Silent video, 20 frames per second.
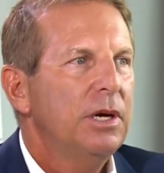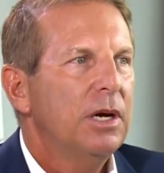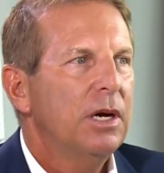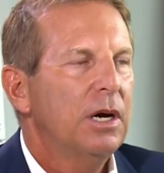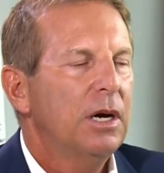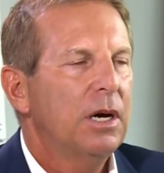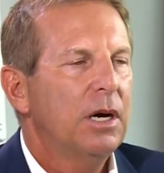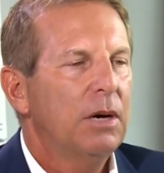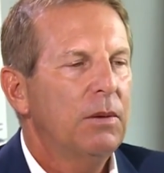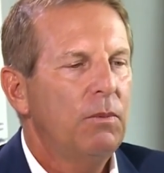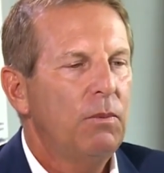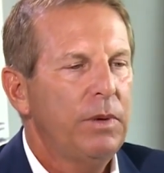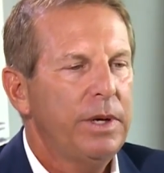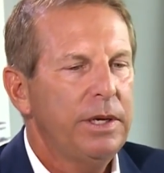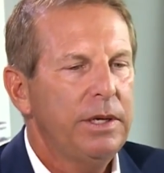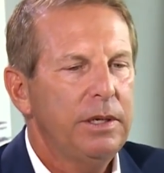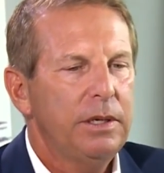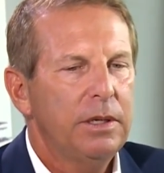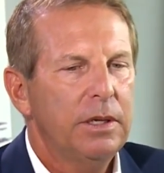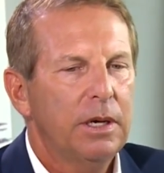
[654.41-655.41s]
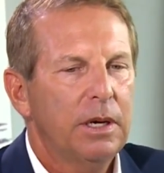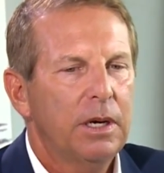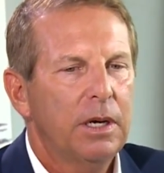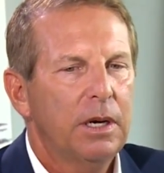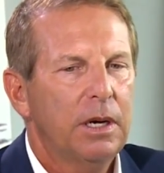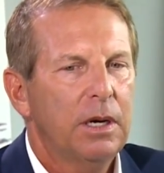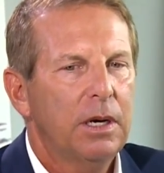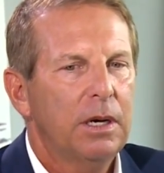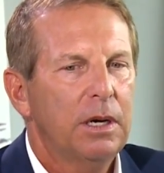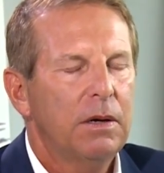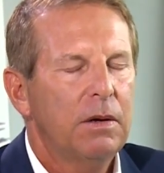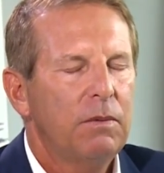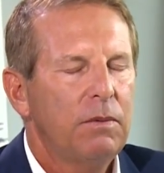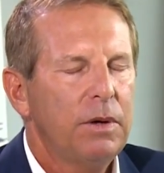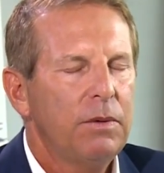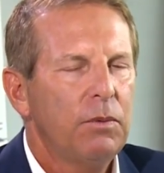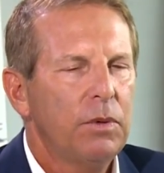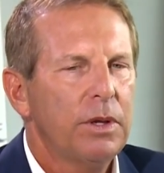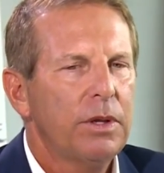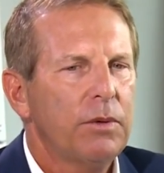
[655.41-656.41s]
We
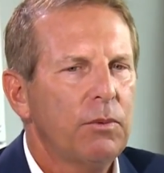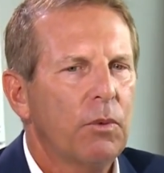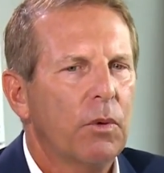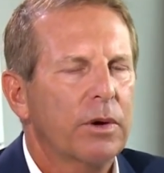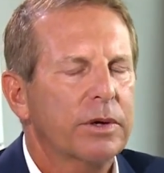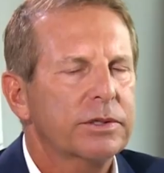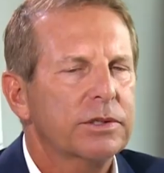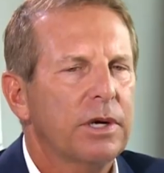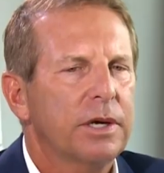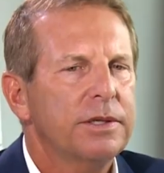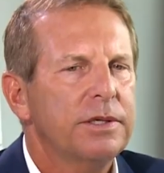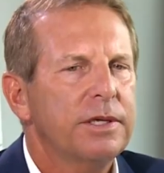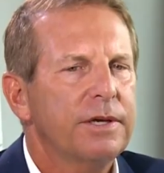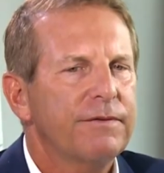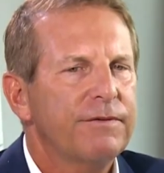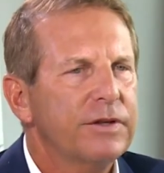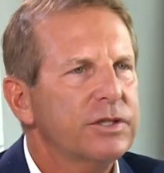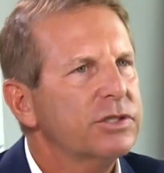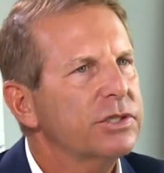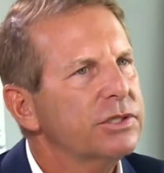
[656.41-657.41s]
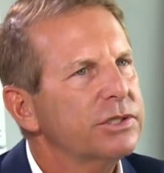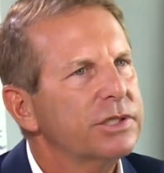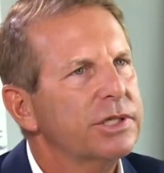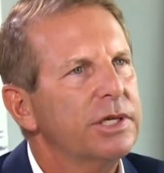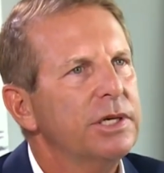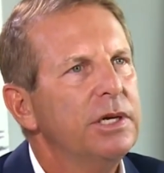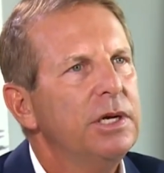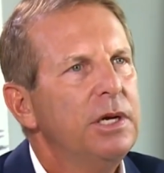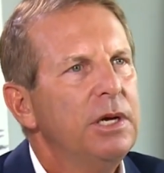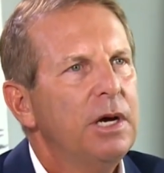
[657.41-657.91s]
really worked on the efficiency